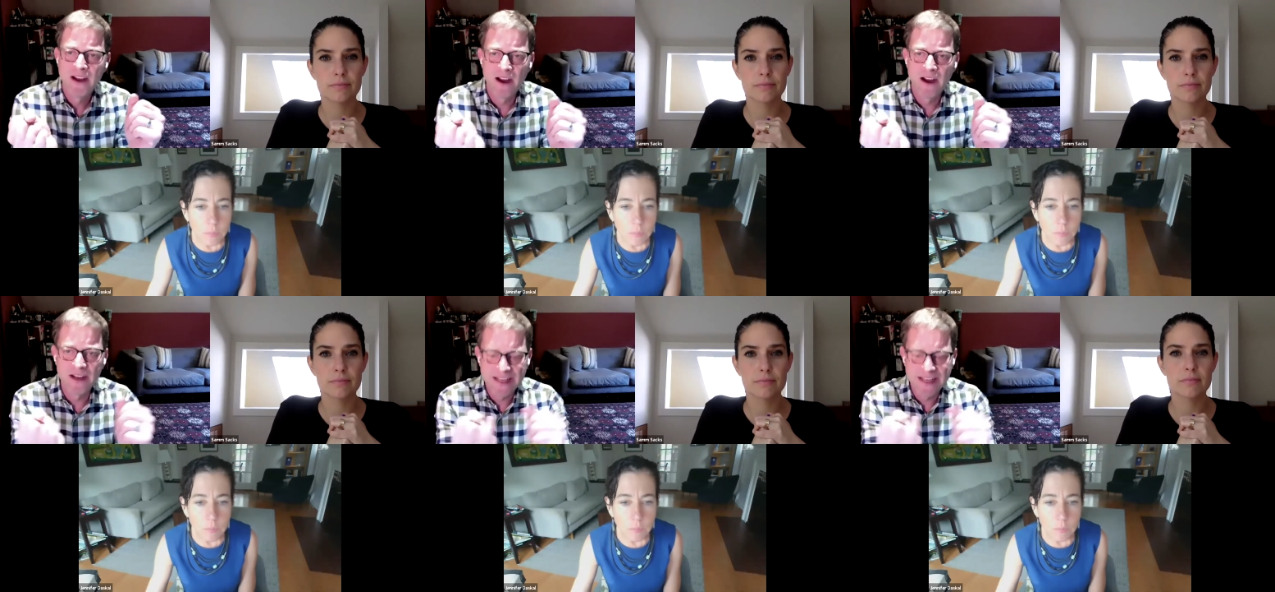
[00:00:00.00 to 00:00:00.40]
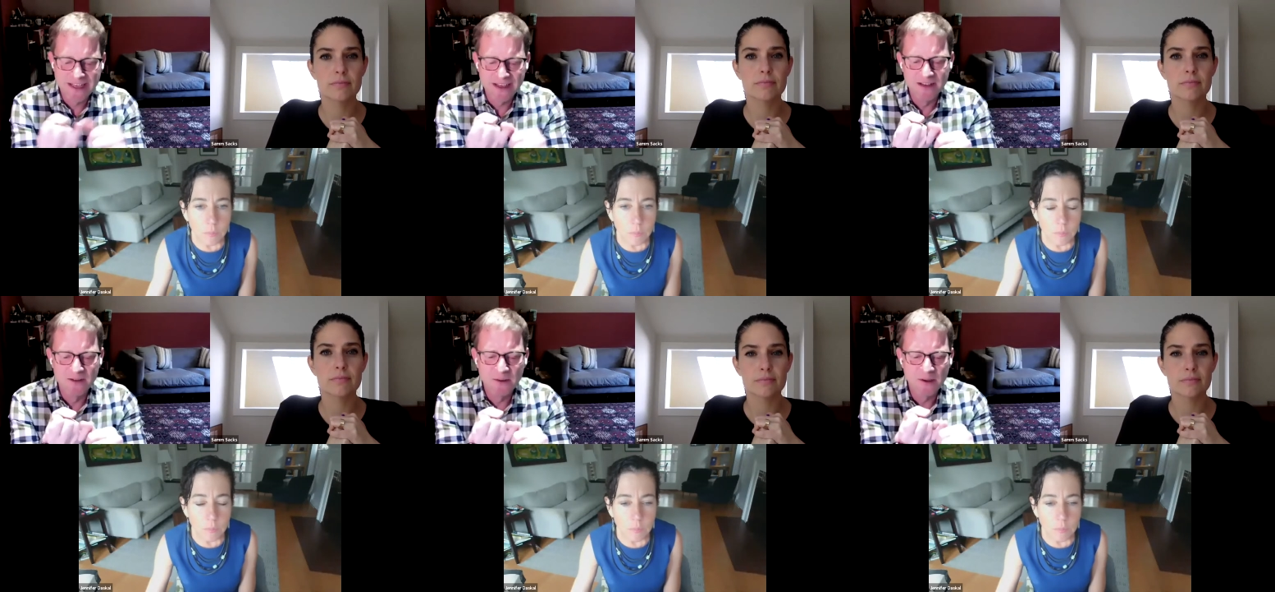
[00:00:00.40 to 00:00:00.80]
Speaker 1: uh,
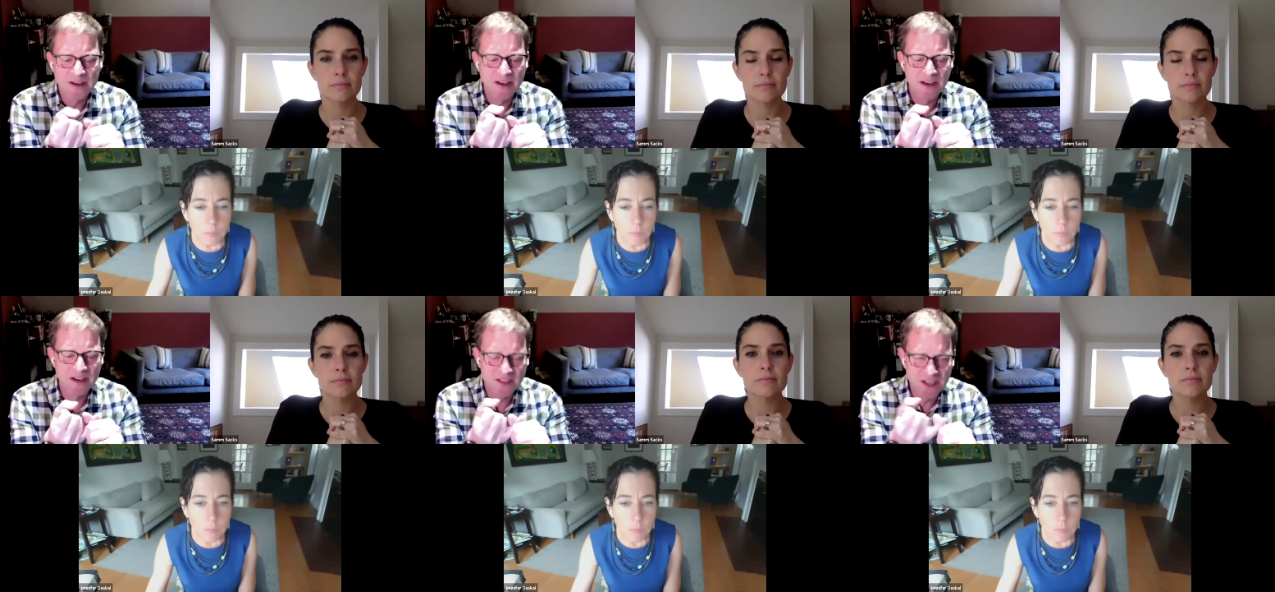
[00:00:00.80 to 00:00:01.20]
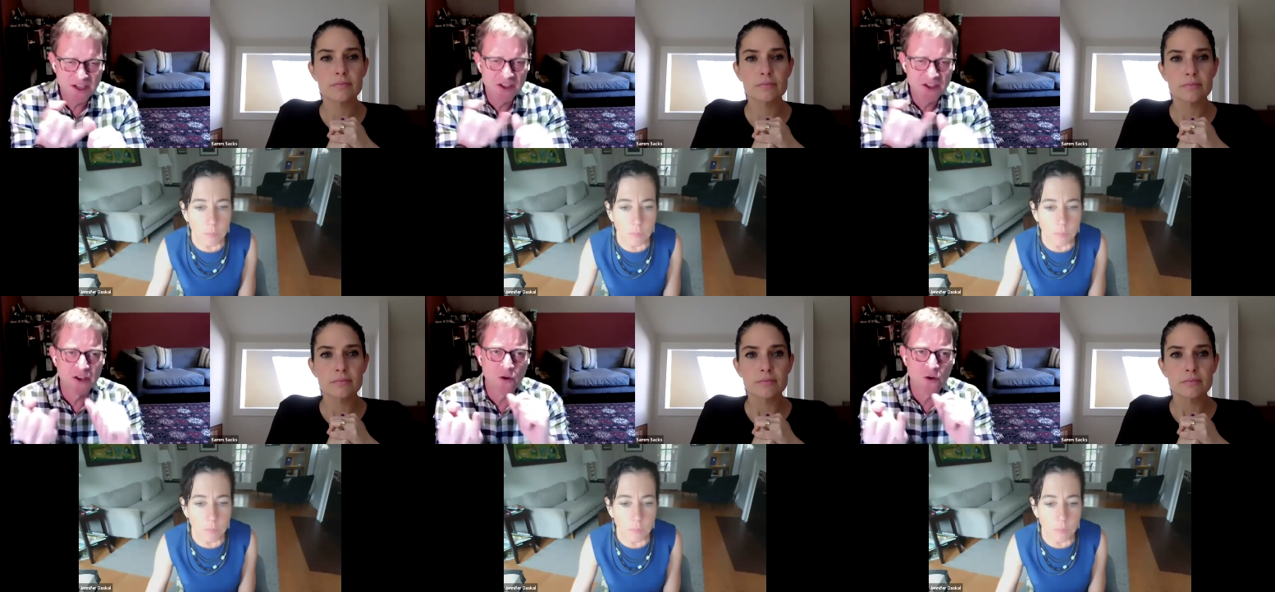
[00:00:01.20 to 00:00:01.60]
is
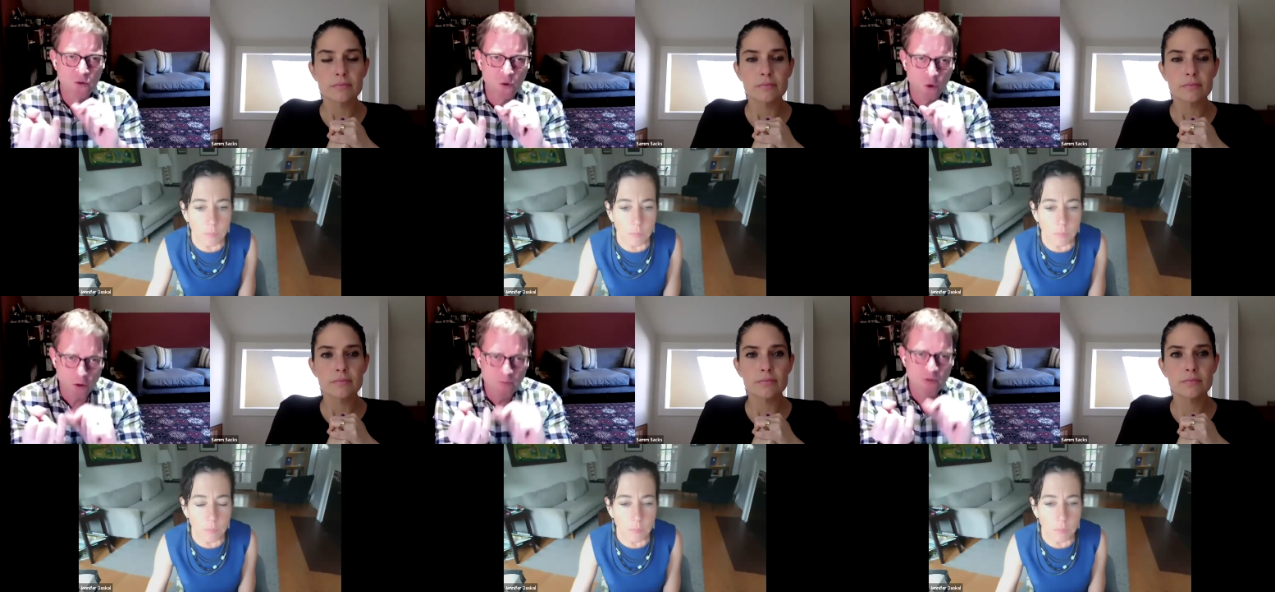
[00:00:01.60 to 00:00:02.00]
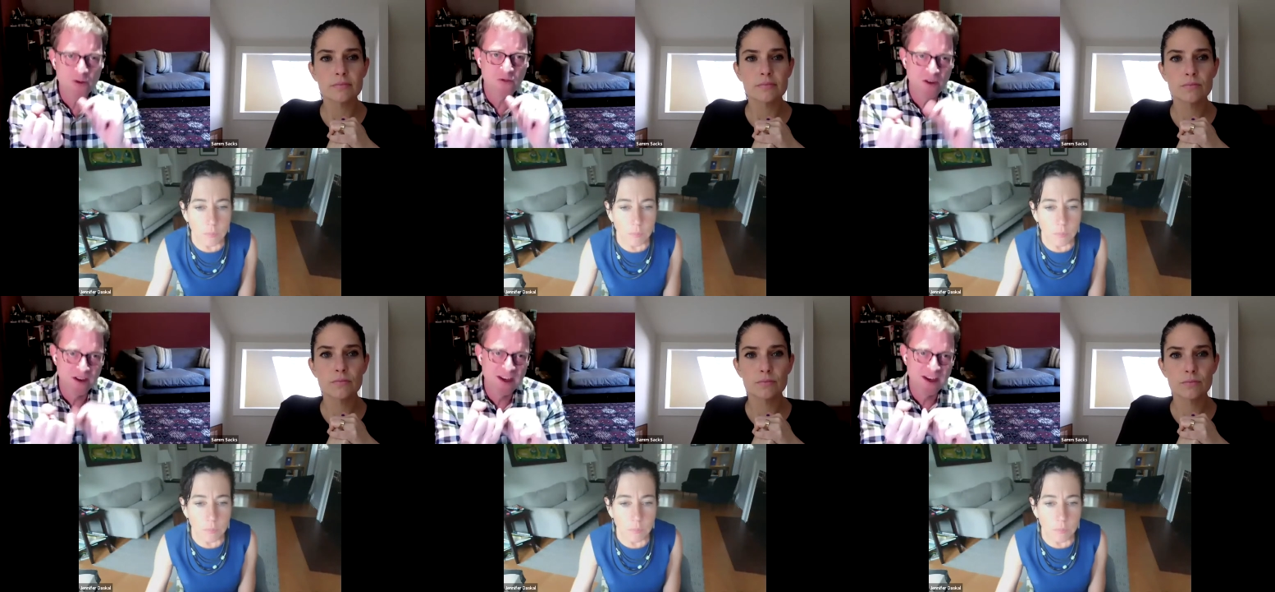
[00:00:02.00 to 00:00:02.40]
essentially corporate
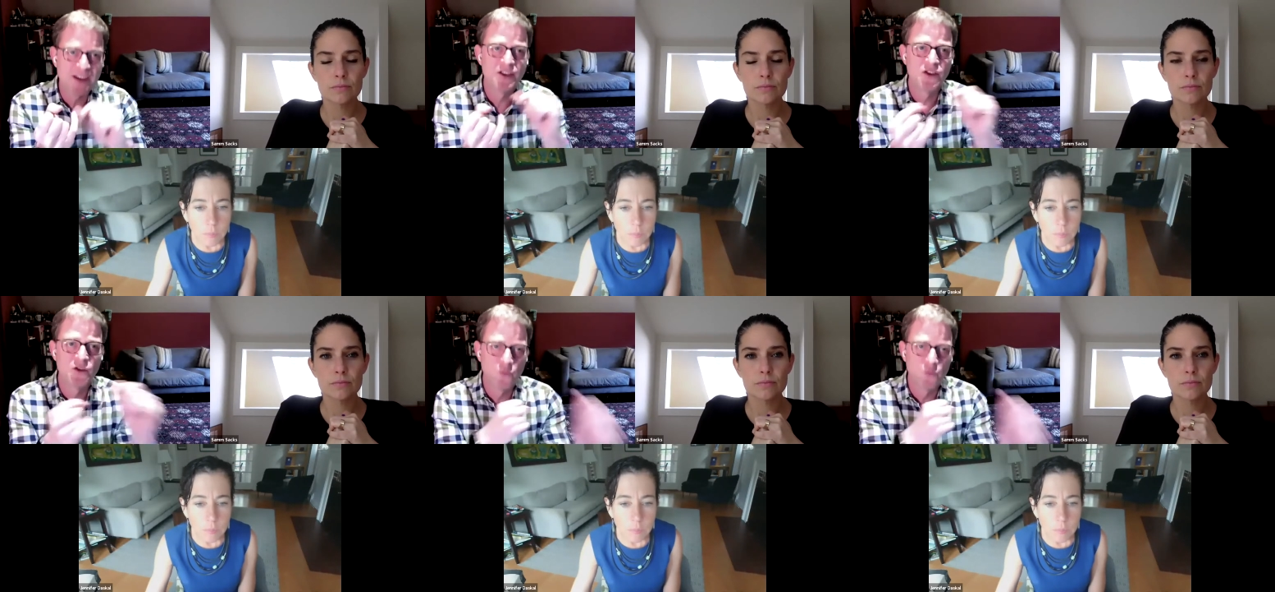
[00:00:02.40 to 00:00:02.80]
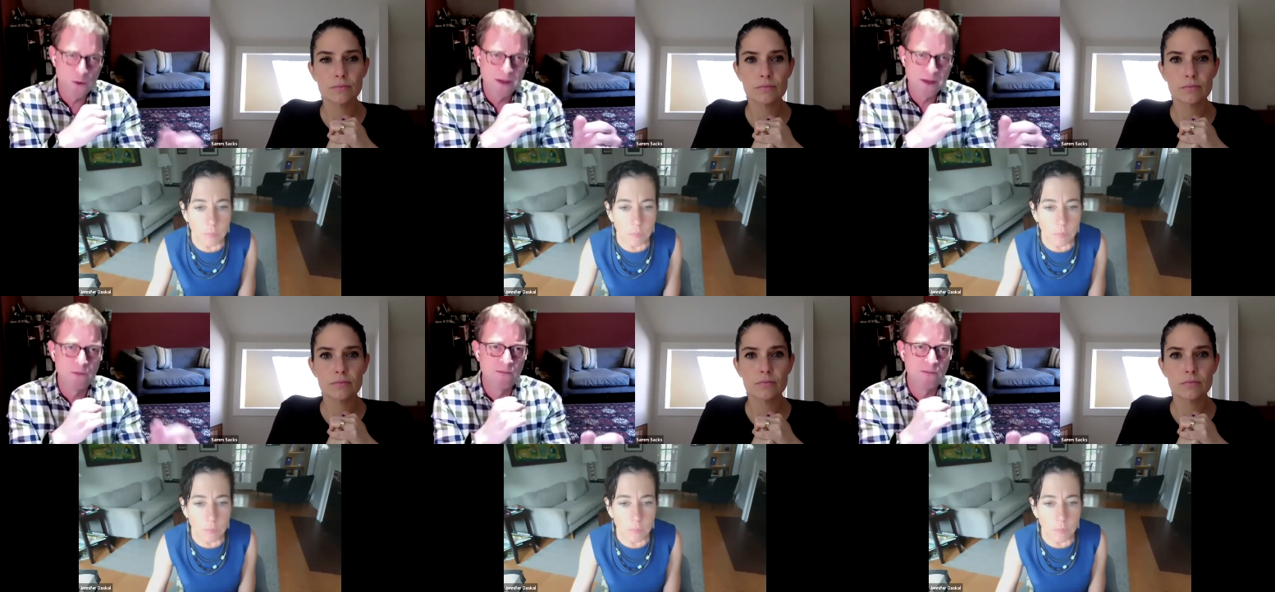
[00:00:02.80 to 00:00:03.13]
transactions with